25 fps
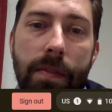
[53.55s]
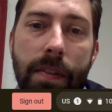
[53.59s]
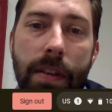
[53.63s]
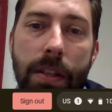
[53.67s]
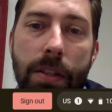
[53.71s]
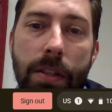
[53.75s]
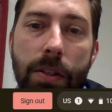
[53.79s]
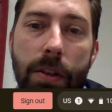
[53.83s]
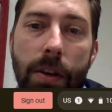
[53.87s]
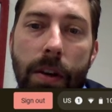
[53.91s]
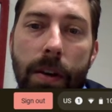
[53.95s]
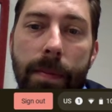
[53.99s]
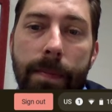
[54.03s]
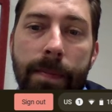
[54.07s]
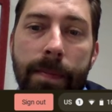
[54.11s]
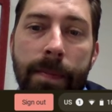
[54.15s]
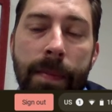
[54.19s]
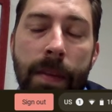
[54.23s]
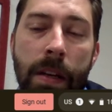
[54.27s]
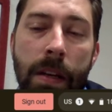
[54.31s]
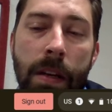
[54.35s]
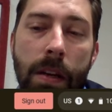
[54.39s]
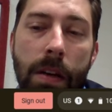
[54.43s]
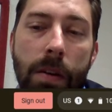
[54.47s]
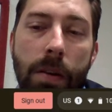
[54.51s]
feature
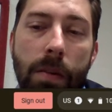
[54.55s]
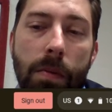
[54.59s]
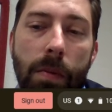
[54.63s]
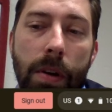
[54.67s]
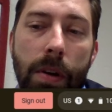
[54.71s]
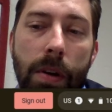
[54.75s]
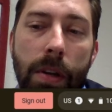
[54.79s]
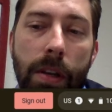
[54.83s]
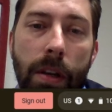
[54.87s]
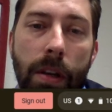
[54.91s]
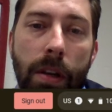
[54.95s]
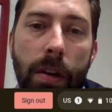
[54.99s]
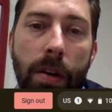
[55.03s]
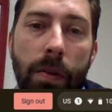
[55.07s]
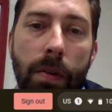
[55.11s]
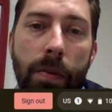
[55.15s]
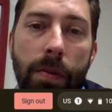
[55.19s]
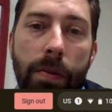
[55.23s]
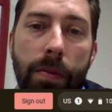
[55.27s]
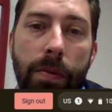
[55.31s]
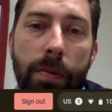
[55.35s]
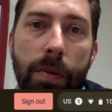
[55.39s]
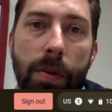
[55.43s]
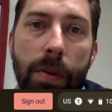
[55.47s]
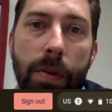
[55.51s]
where you can go
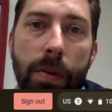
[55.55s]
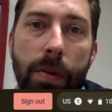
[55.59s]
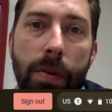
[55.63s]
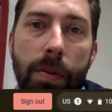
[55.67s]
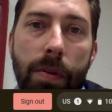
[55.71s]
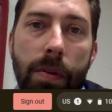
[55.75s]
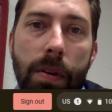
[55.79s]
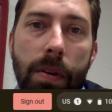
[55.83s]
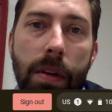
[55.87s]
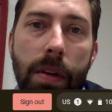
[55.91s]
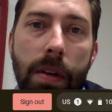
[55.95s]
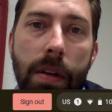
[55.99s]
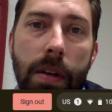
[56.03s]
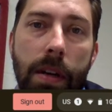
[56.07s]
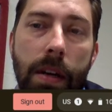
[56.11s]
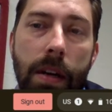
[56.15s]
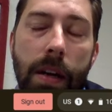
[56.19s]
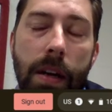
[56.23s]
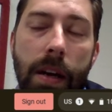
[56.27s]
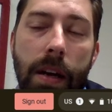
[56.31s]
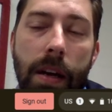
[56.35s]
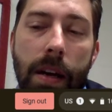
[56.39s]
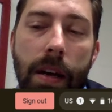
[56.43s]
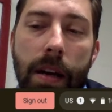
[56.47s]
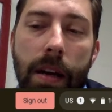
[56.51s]
through
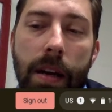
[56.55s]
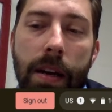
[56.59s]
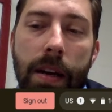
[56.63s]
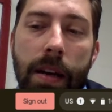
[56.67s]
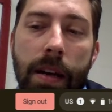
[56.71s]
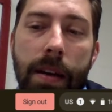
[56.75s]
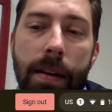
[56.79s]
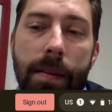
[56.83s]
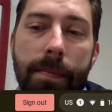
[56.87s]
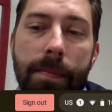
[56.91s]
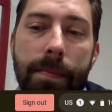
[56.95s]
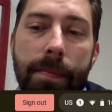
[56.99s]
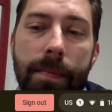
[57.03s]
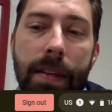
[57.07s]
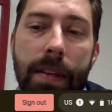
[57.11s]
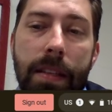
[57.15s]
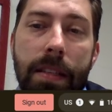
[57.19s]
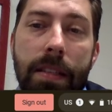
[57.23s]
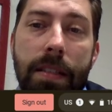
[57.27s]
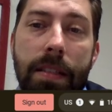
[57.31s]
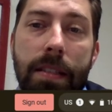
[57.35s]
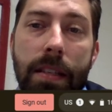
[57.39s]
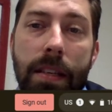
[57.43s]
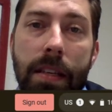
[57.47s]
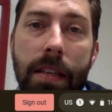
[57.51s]

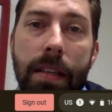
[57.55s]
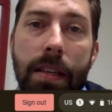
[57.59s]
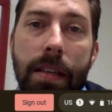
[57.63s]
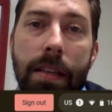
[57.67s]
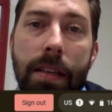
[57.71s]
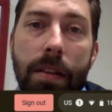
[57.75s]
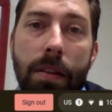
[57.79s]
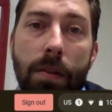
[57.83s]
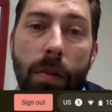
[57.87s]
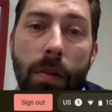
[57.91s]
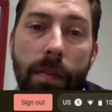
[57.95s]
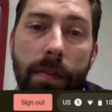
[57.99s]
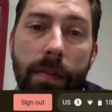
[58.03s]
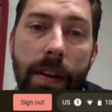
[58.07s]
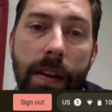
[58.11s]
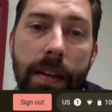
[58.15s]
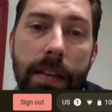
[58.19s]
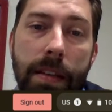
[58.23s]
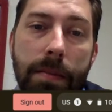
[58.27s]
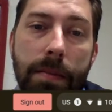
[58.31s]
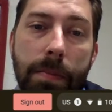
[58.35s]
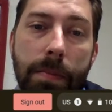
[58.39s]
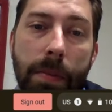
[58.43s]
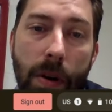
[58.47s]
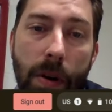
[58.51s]
and see your
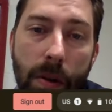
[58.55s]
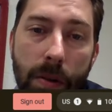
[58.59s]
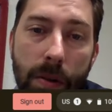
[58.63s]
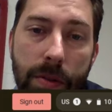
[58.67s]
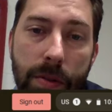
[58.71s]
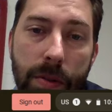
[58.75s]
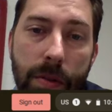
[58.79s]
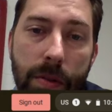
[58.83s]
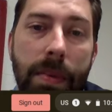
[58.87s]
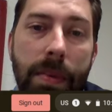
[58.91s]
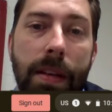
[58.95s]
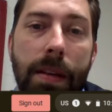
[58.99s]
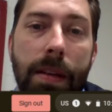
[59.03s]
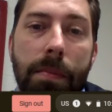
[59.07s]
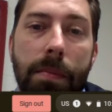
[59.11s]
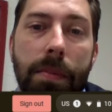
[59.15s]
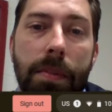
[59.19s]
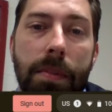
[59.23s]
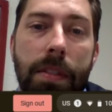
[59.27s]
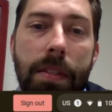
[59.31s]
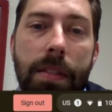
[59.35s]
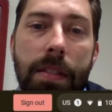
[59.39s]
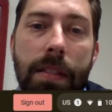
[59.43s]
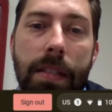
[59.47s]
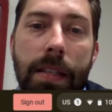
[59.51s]
face, but also be able
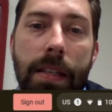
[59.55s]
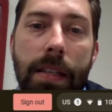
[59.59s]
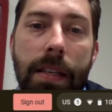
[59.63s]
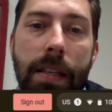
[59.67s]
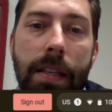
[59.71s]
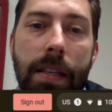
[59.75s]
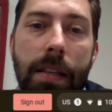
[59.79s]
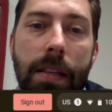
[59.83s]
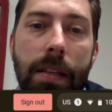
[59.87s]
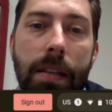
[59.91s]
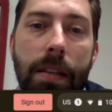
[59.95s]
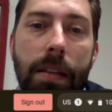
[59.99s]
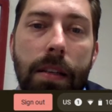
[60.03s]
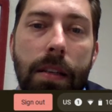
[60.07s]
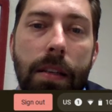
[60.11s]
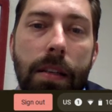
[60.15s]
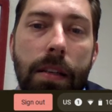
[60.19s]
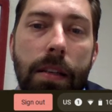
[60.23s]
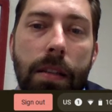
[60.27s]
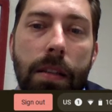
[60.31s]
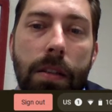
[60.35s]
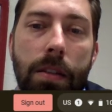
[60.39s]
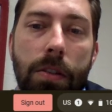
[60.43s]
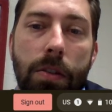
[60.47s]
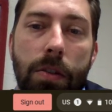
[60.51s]
to see
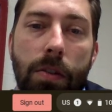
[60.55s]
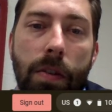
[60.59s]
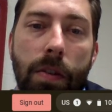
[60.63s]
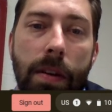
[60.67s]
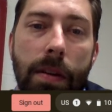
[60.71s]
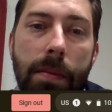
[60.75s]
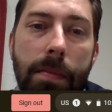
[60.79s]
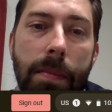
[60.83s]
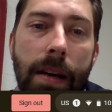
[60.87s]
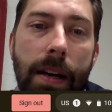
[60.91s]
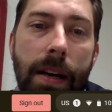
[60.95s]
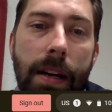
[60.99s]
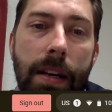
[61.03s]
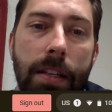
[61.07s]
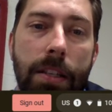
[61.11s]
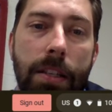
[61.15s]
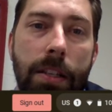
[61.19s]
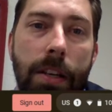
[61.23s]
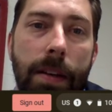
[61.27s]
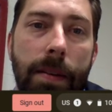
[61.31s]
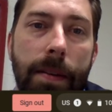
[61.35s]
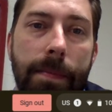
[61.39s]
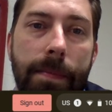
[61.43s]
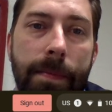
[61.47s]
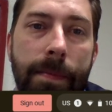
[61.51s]
the screen behind
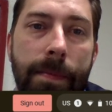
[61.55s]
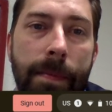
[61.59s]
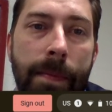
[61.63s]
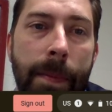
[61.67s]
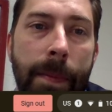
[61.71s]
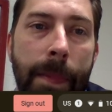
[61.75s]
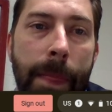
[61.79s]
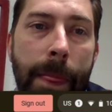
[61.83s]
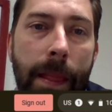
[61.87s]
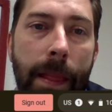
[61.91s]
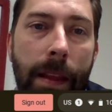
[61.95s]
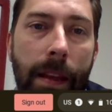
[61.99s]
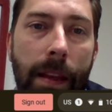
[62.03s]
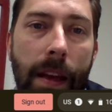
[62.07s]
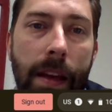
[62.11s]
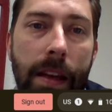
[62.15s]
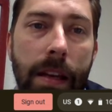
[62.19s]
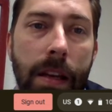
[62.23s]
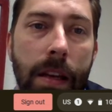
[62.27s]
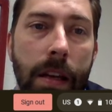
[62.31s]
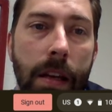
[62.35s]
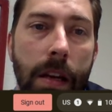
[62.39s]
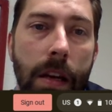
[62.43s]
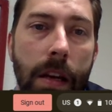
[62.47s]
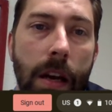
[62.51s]
you. Okay,
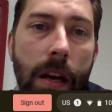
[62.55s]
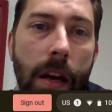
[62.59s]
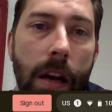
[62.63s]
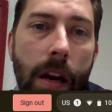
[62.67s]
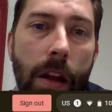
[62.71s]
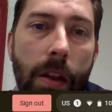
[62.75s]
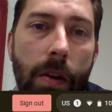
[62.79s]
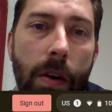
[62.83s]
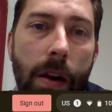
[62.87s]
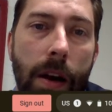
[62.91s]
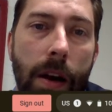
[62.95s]
another